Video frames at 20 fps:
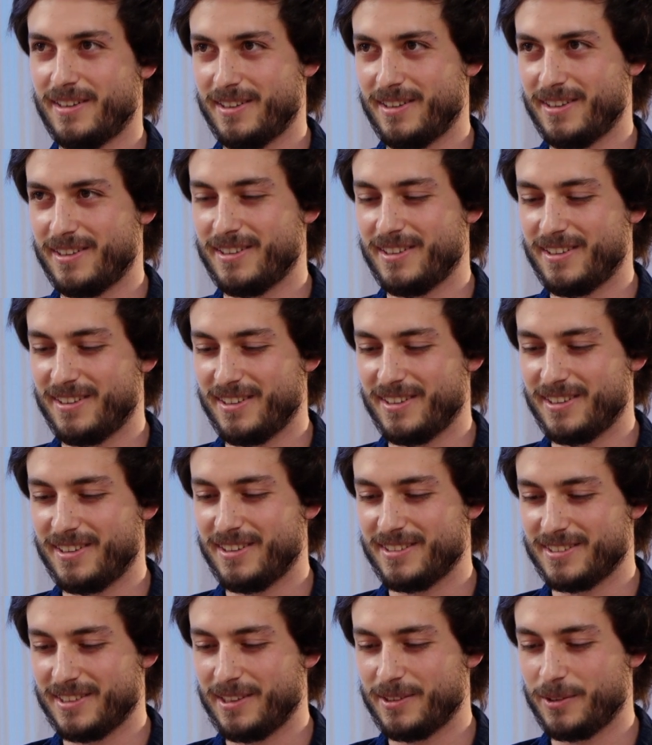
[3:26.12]

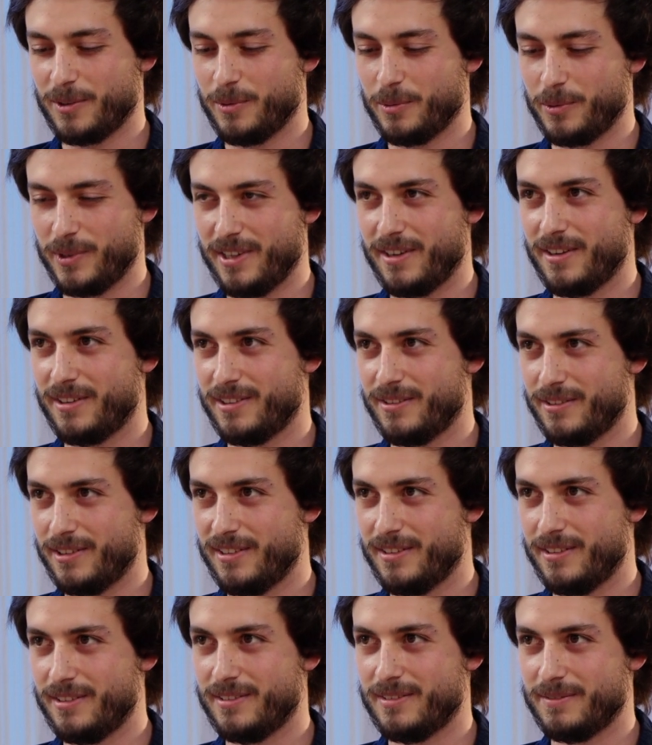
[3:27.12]
As I told, we had
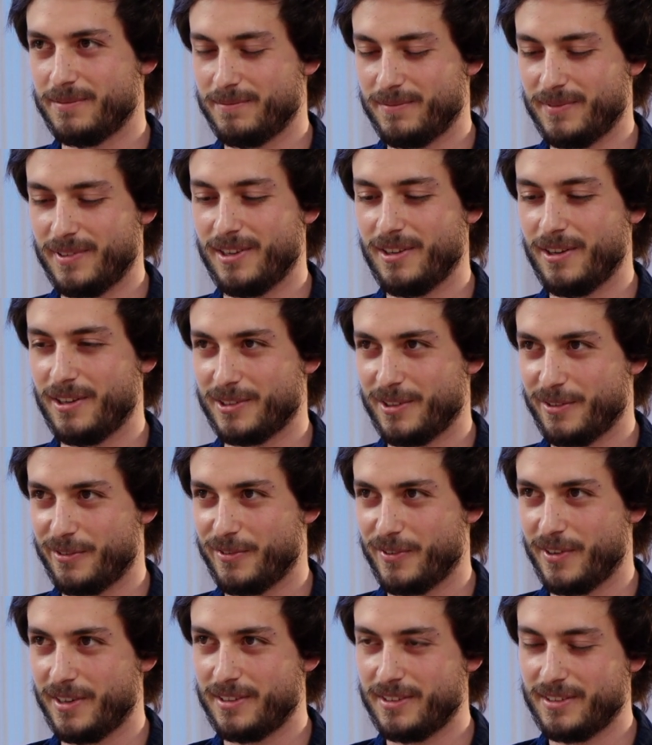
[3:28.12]
a lot of
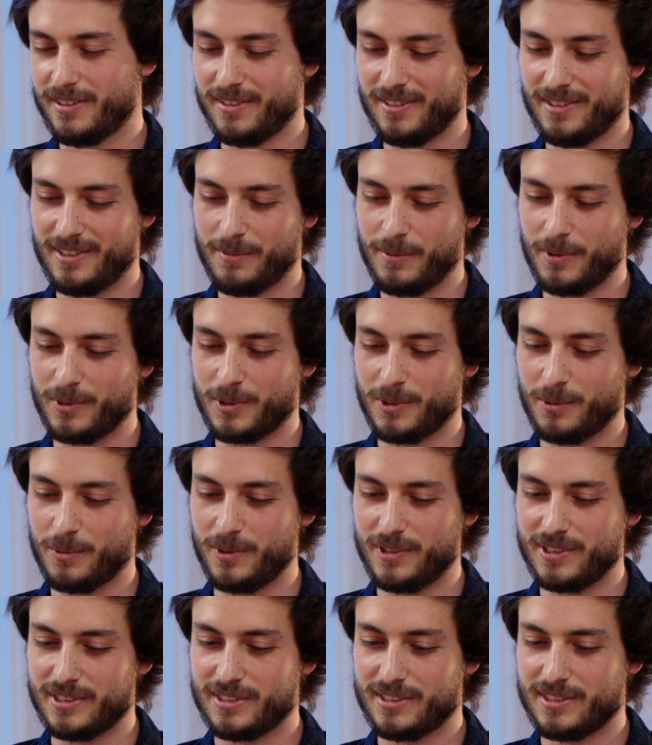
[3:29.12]
fun. The motto
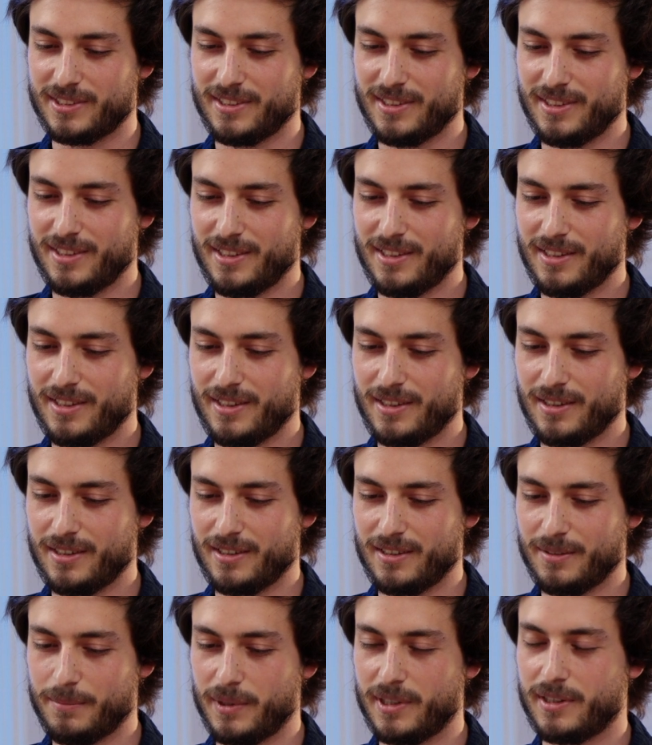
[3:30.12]
was,
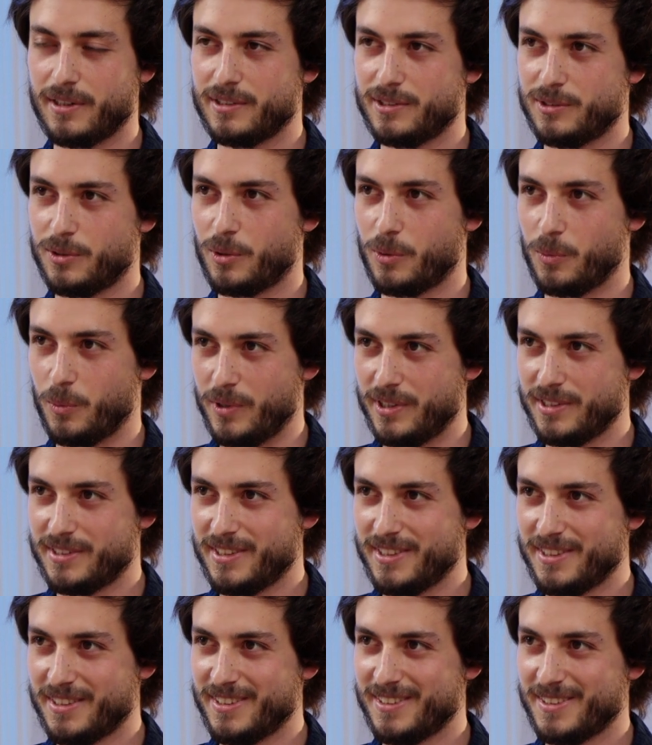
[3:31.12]
because you're worth
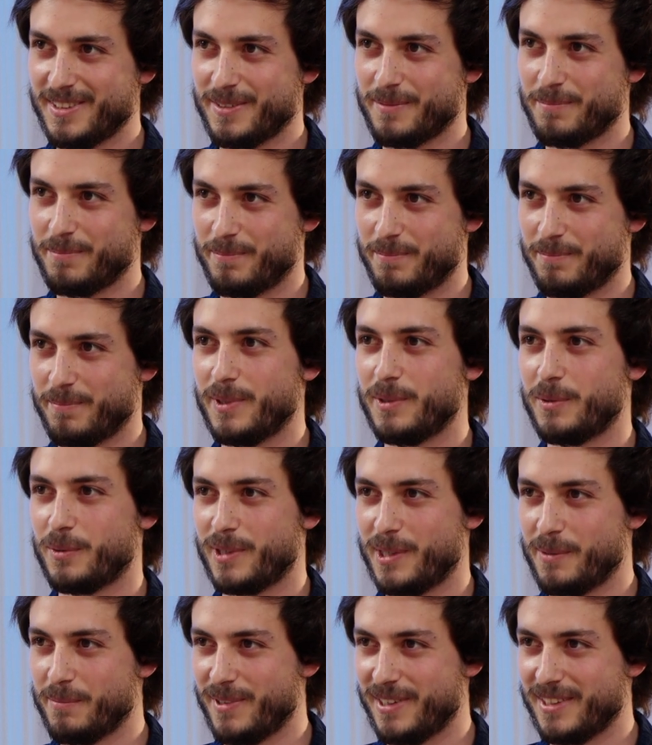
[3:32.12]
it, pentru
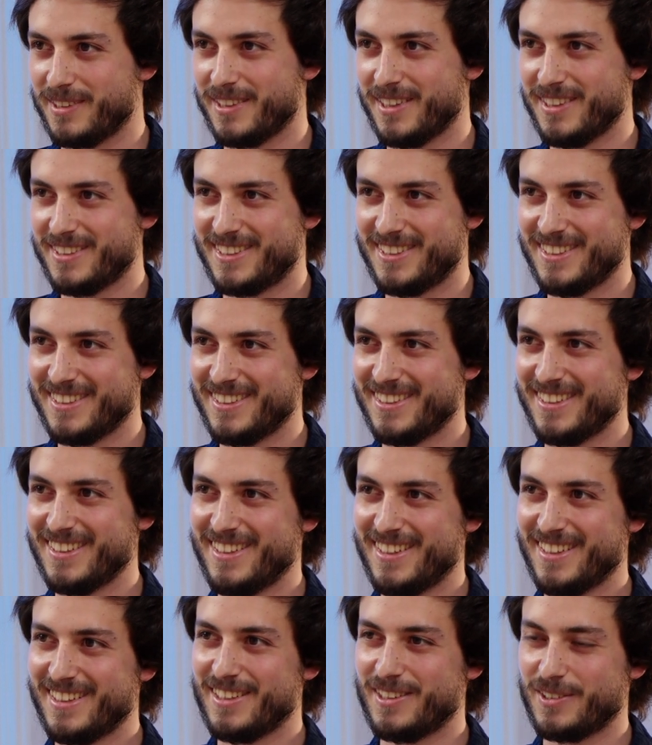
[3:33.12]
că meritați,
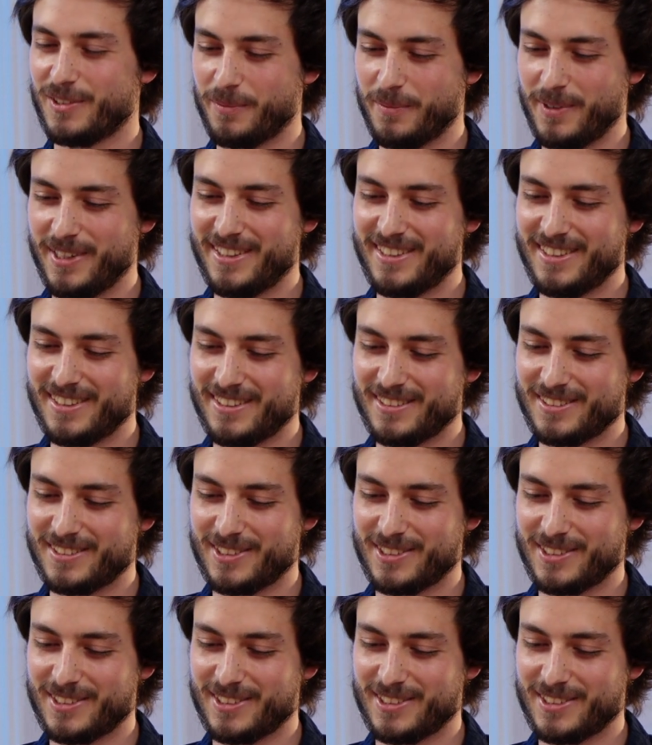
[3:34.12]
in Romanian.